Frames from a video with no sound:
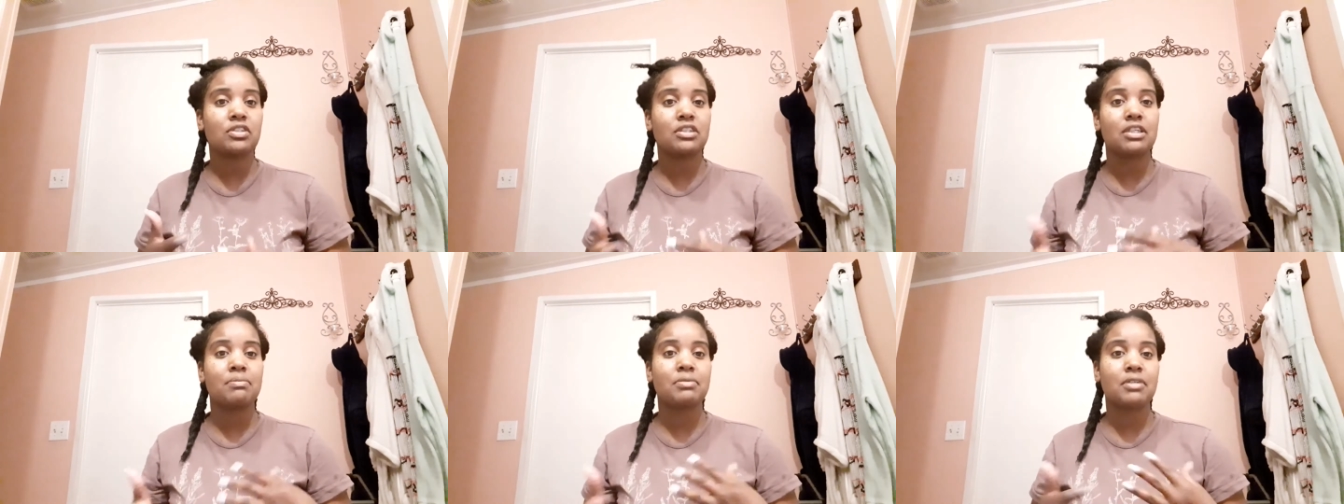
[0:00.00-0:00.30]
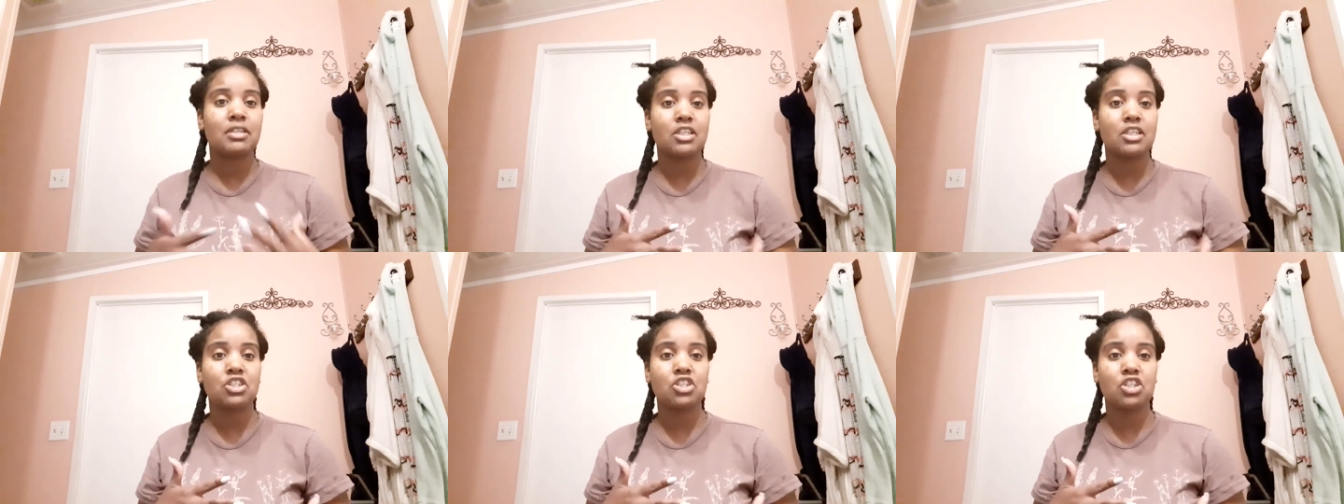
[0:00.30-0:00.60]
deep
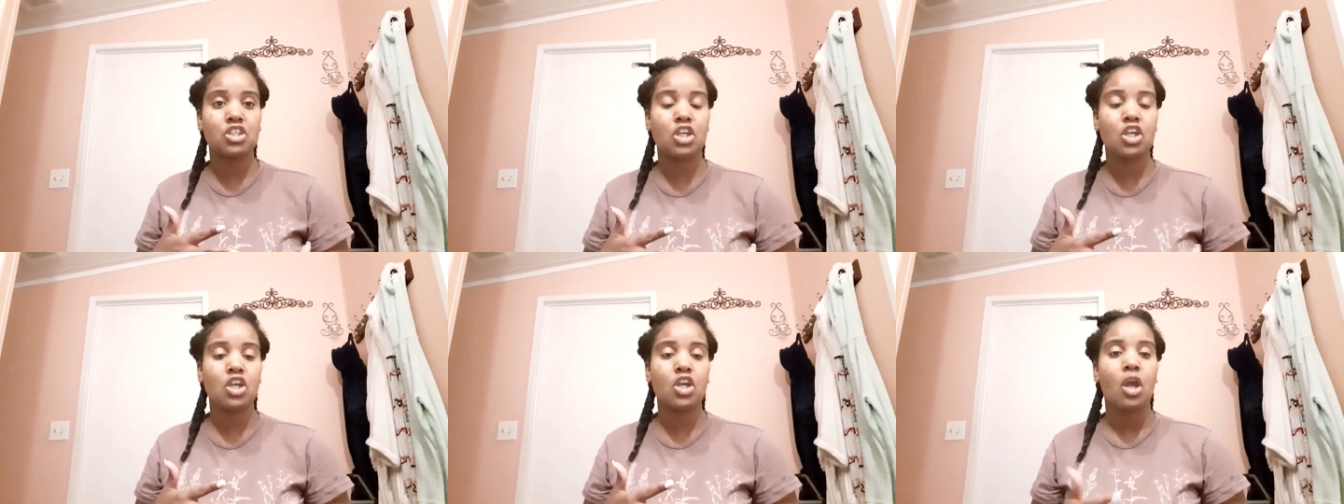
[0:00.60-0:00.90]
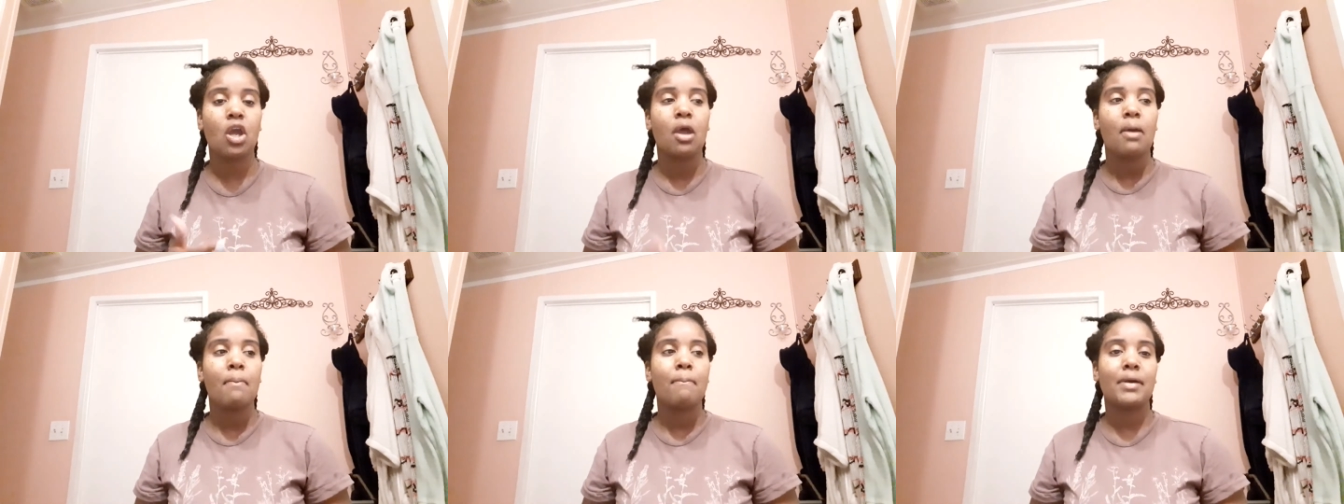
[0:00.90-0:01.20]
conditioner,
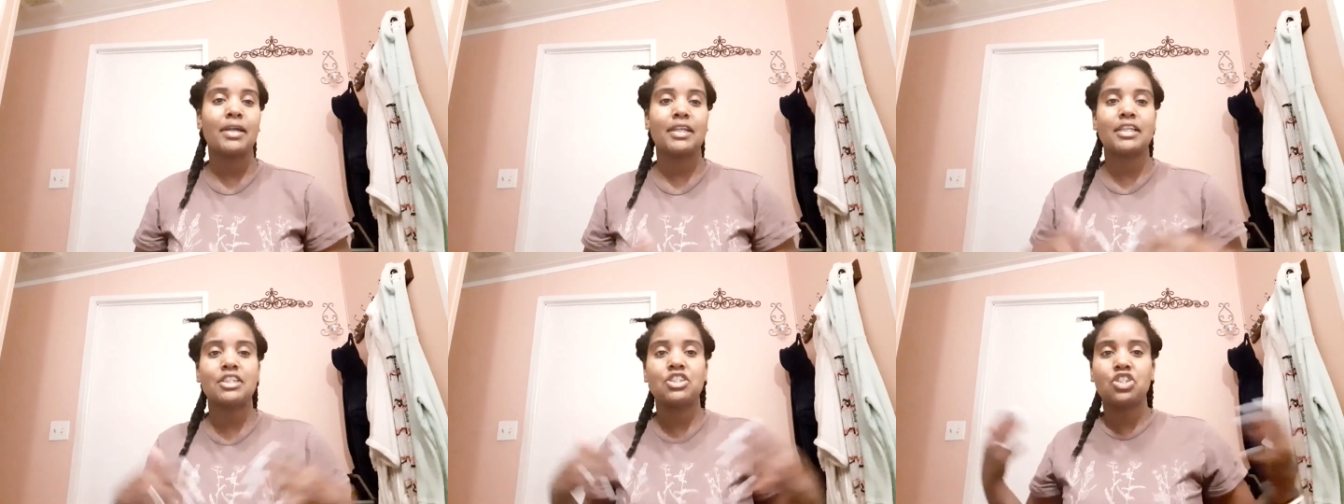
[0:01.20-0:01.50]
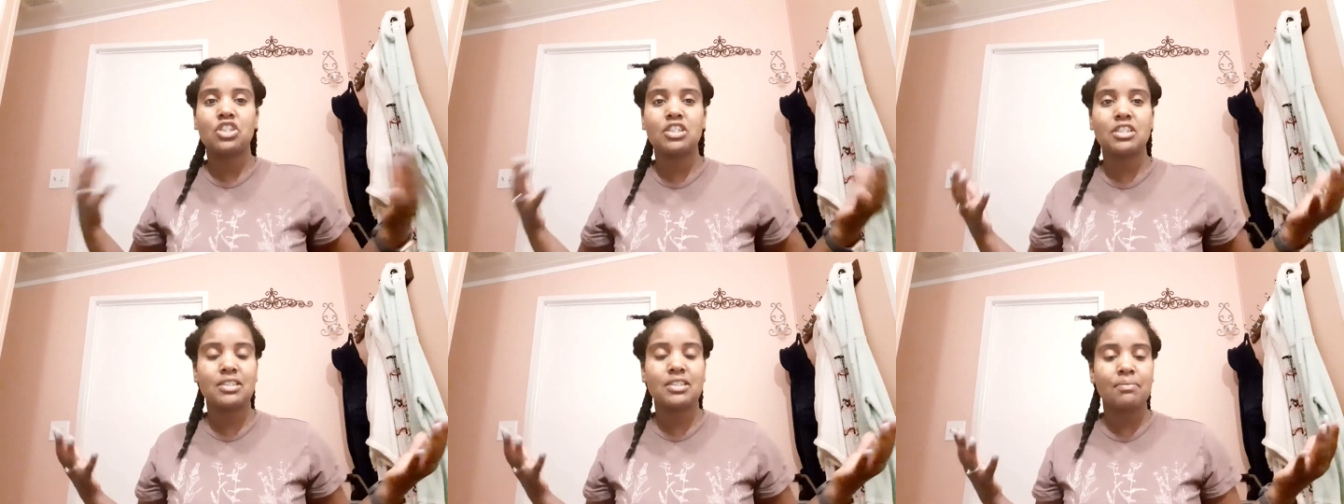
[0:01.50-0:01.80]
but it's
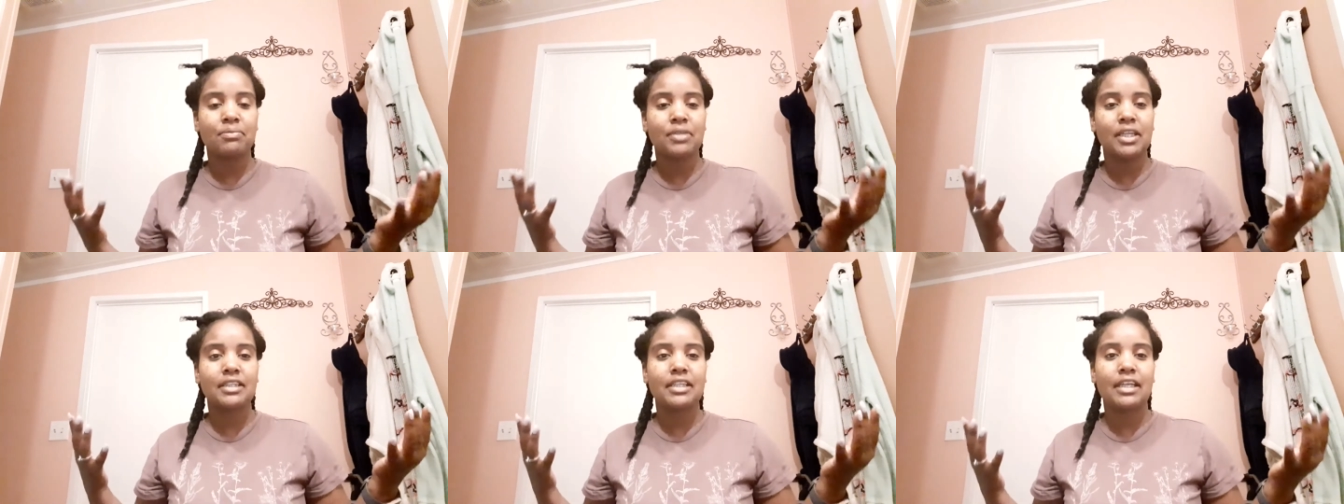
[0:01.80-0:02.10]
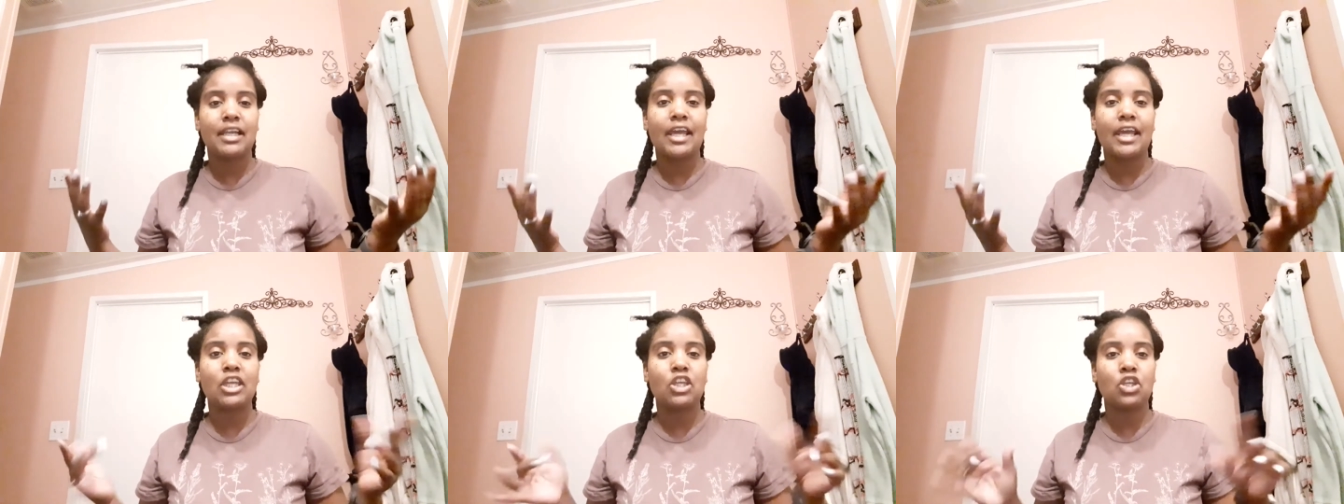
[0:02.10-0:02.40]
just something that
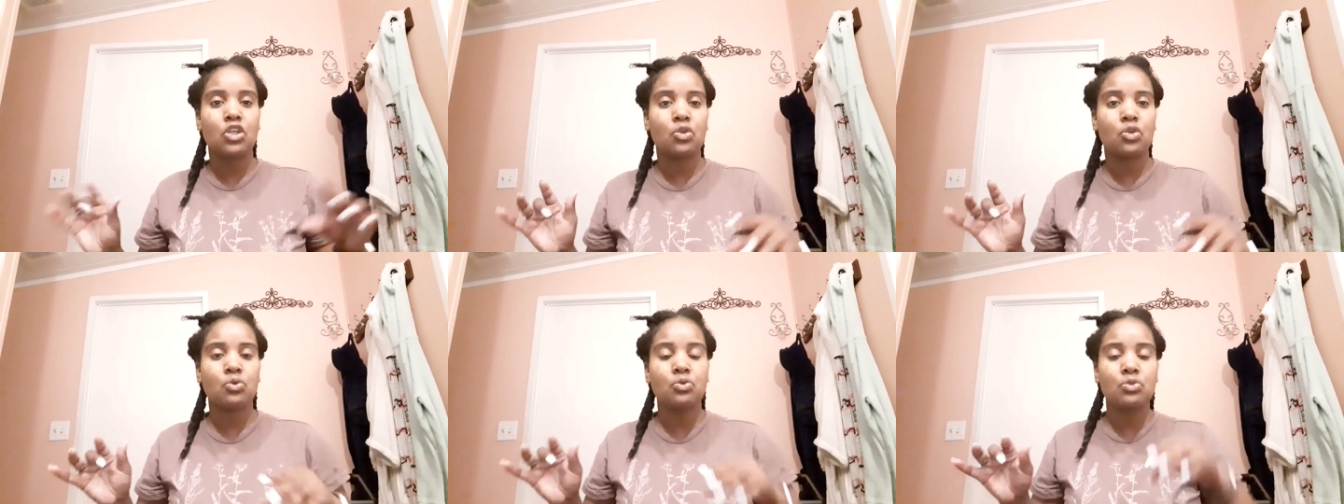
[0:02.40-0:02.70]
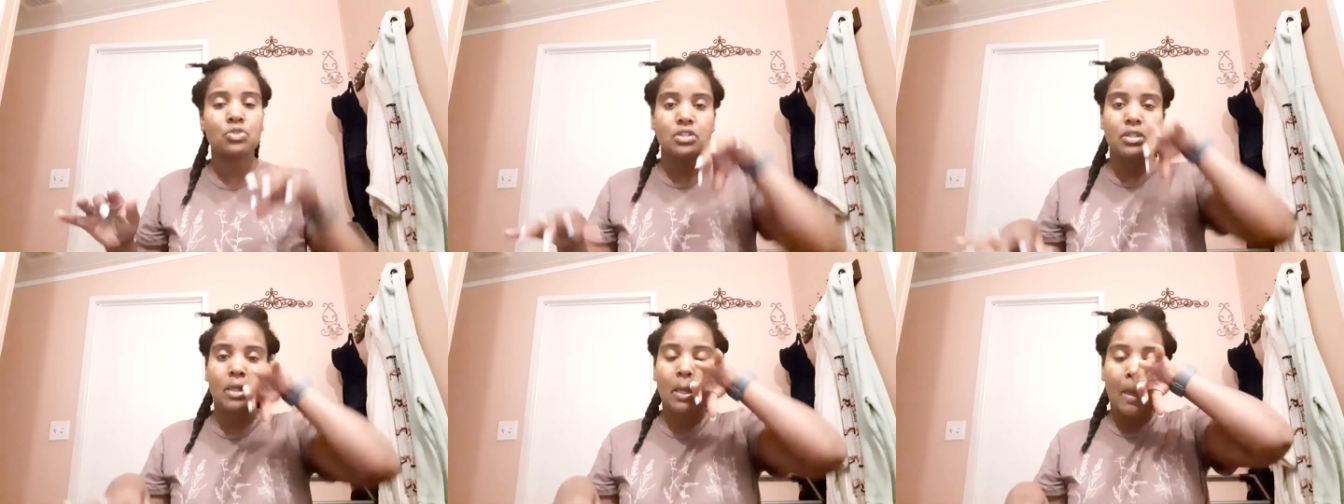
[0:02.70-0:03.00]
I
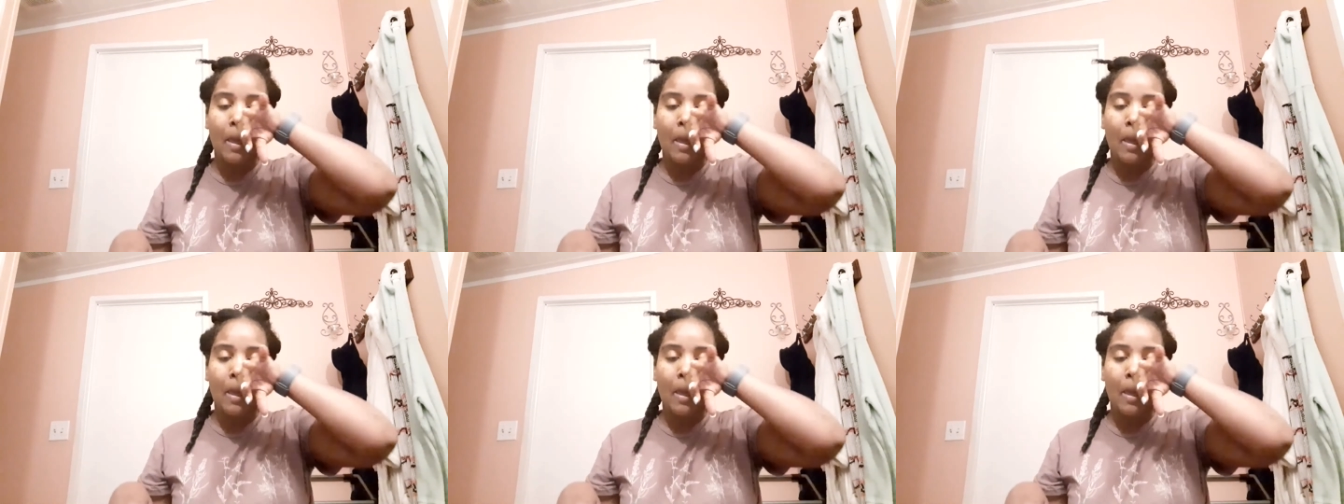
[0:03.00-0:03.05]
used